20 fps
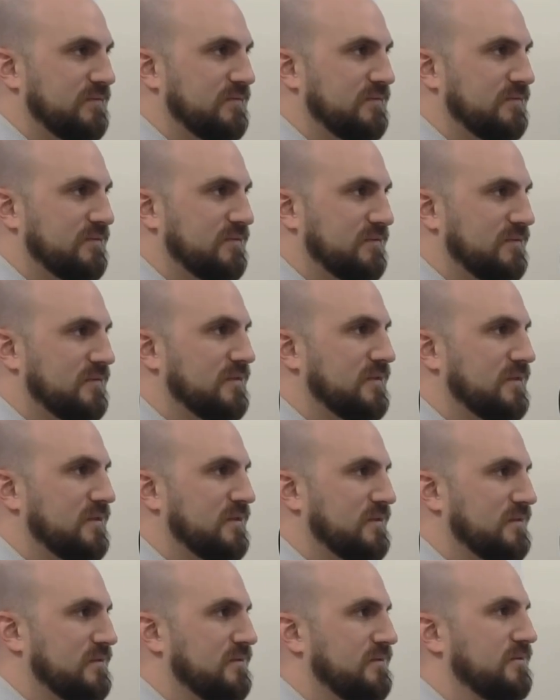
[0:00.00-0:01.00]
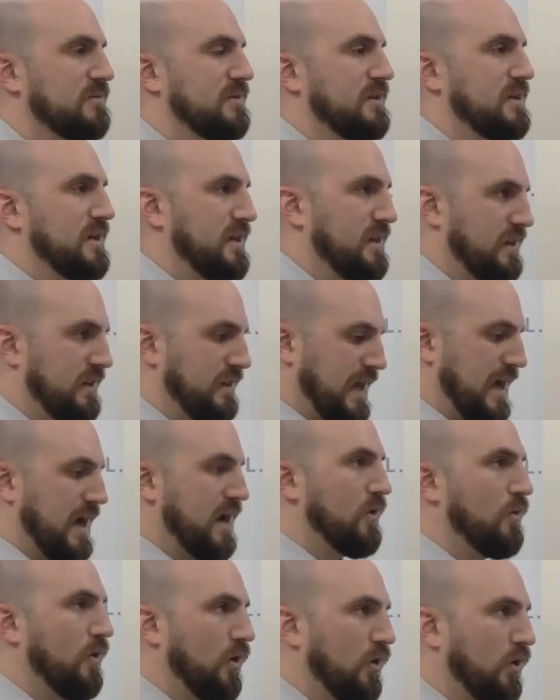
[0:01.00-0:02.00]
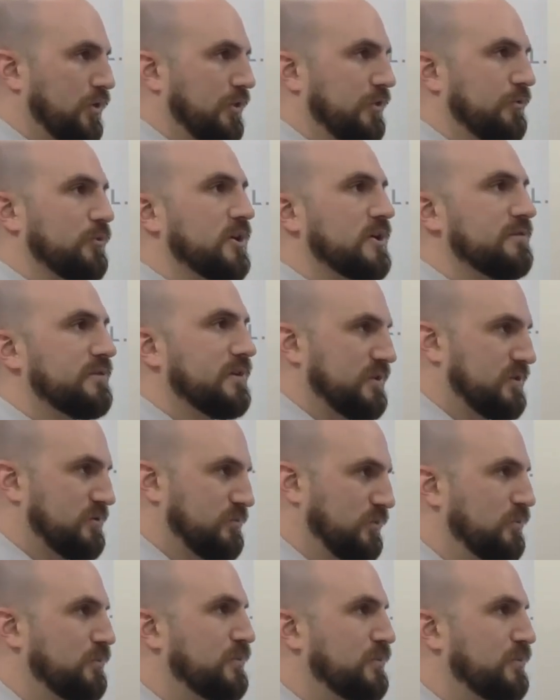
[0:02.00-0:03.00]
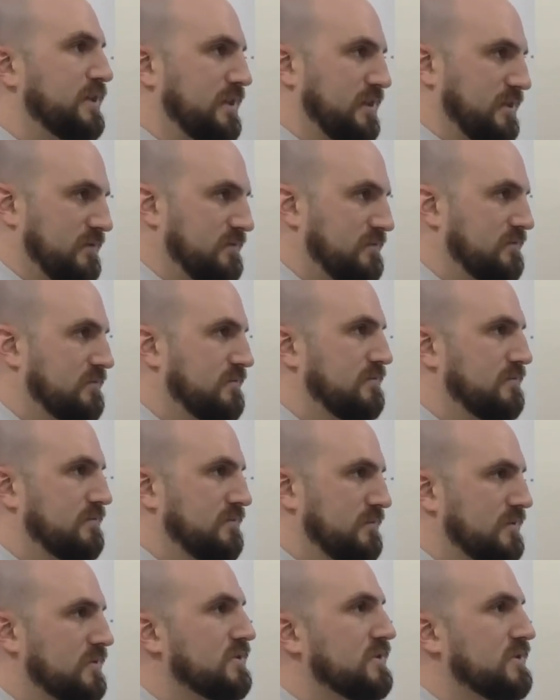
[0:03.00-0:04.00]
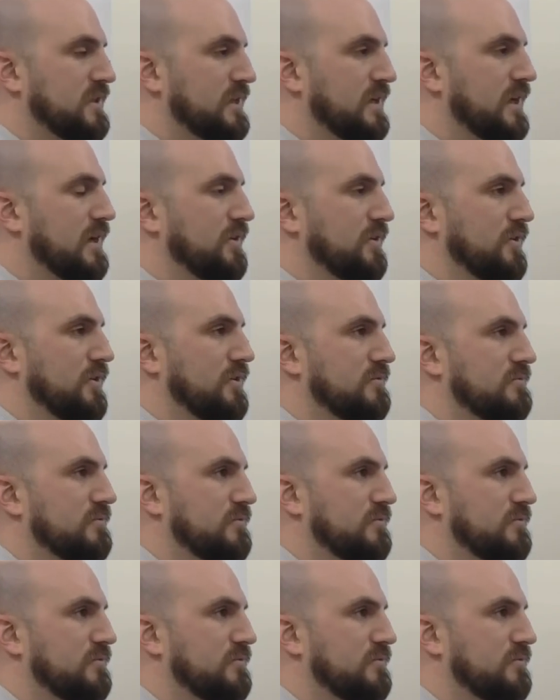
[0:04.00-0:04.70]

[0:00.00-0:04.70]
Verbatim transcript: yeah. Who will who will do now whatever they all say? Three of us will be exactly together.